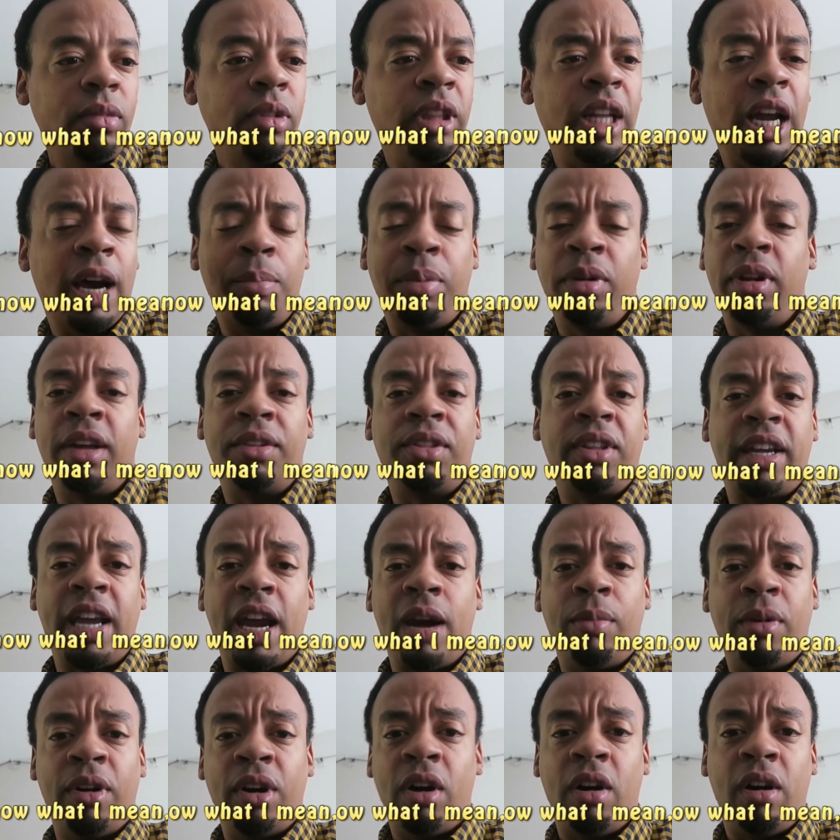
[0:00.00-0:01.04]
not pull out the
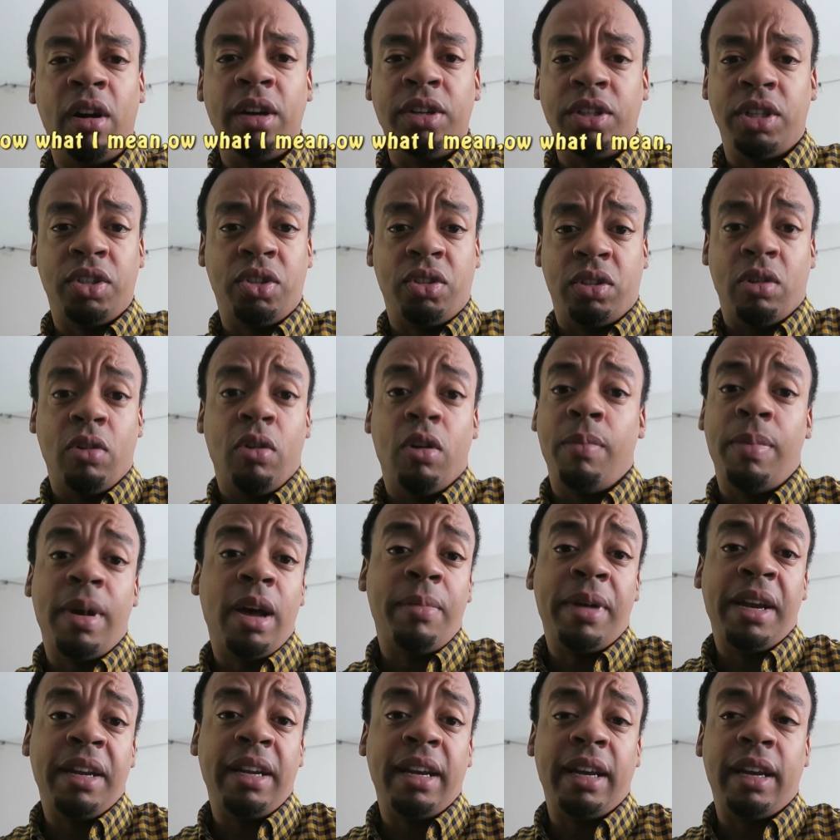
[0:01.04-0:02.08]
camera at all and just go
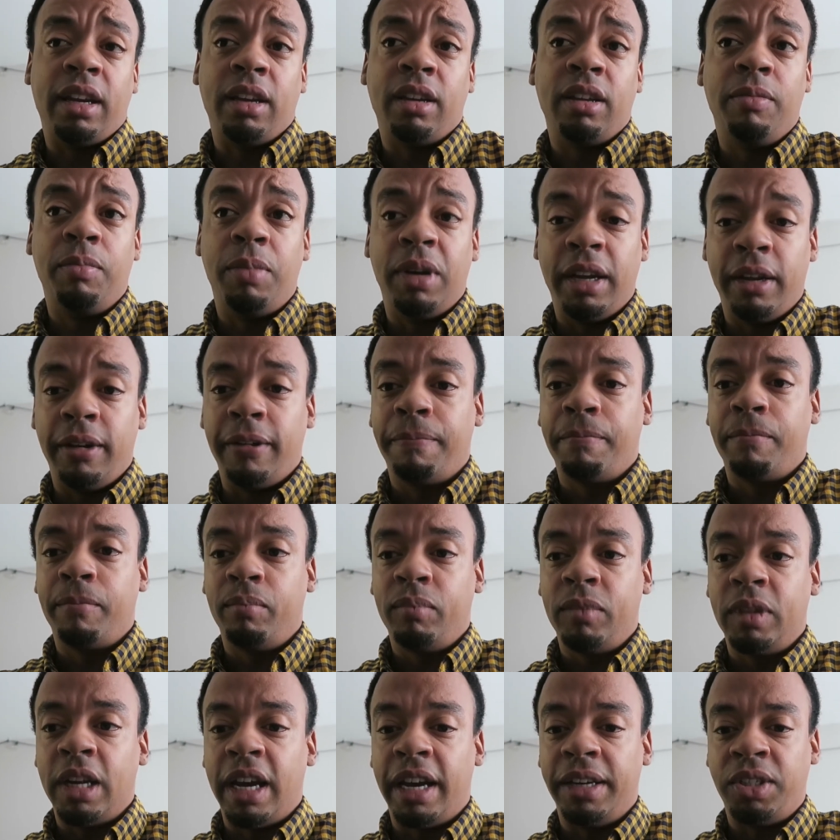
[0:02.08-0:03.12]
about my day. But
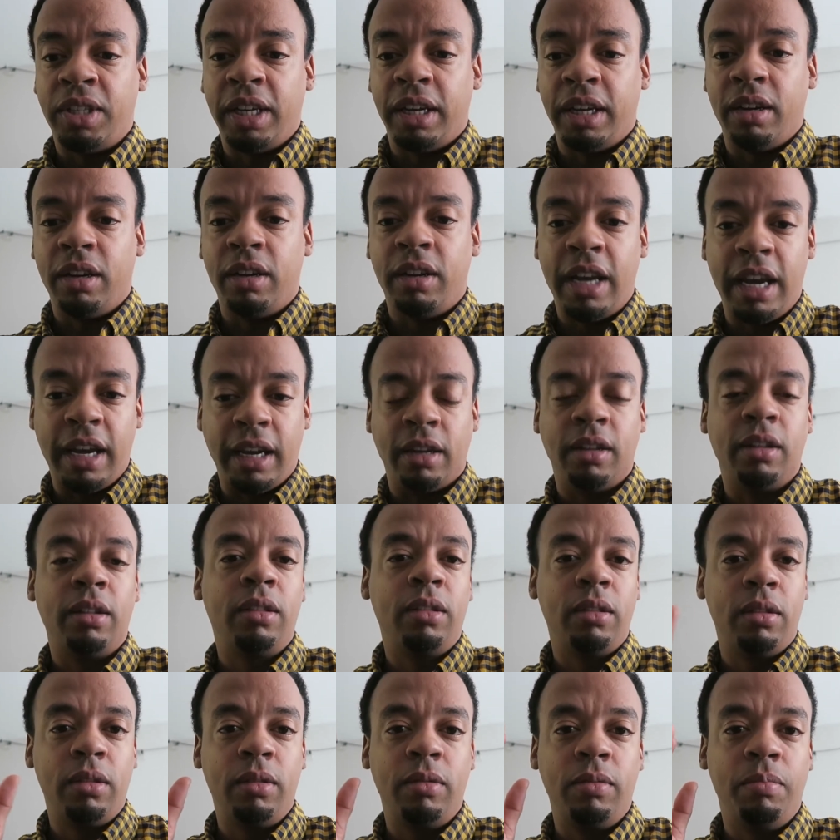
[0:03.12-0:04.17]
I said, hey,
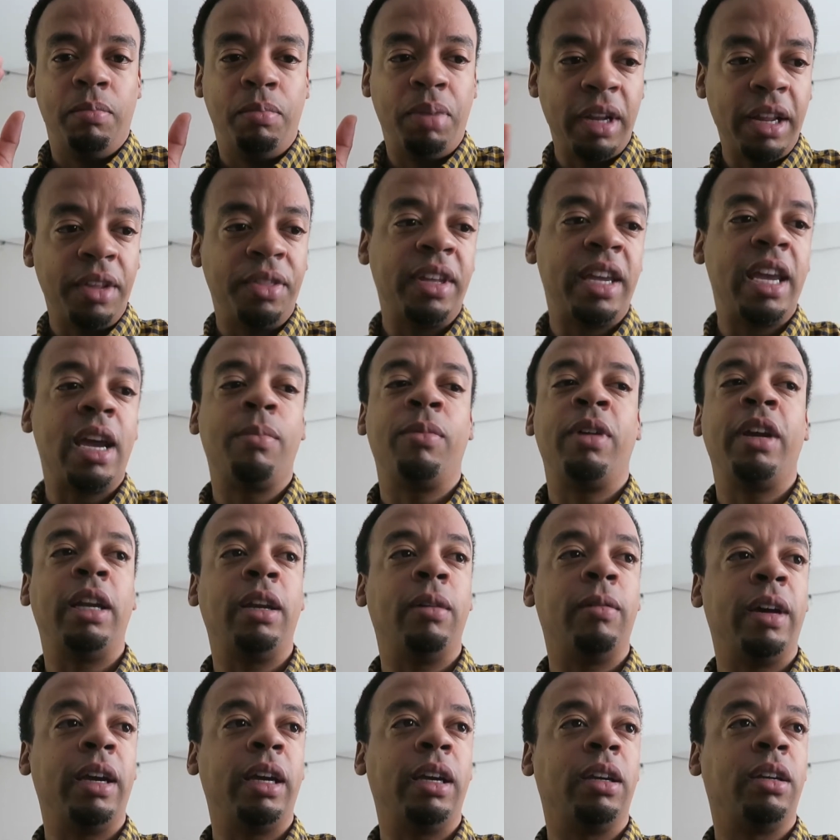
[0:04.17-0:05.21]
pull out the camera
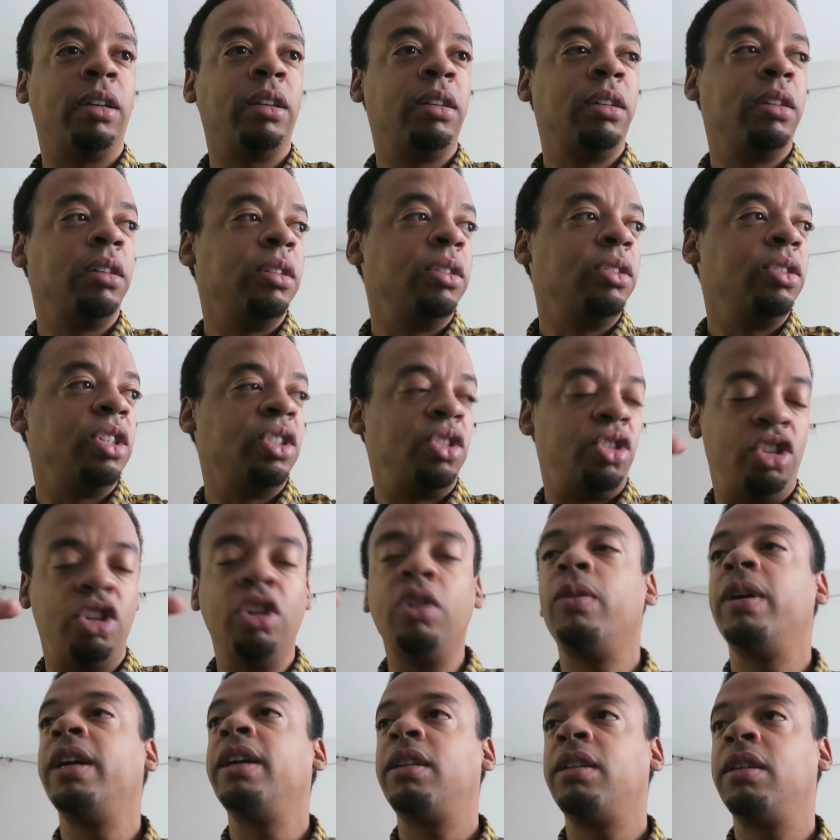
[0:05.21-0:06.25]
anyway, just
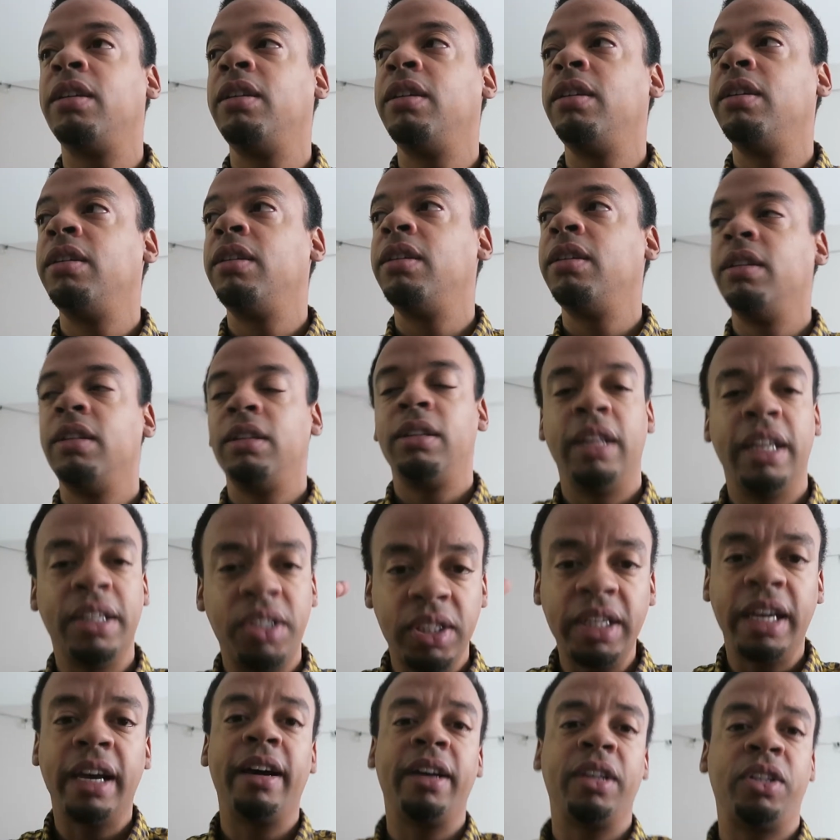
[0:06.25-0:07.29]
do it, let's
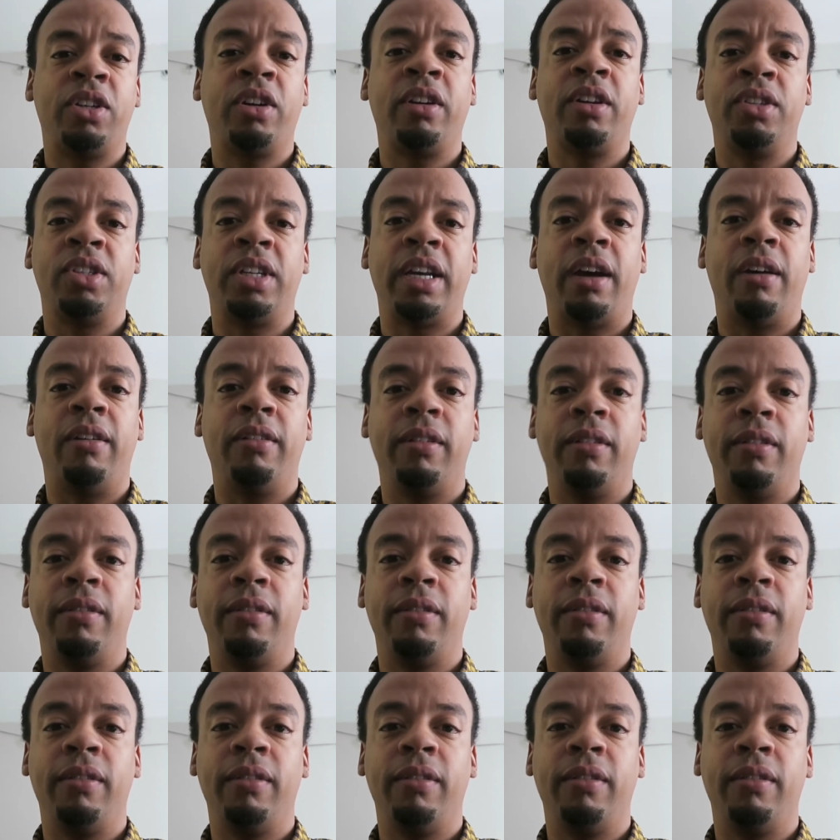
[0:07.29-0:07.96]
see how it turns out.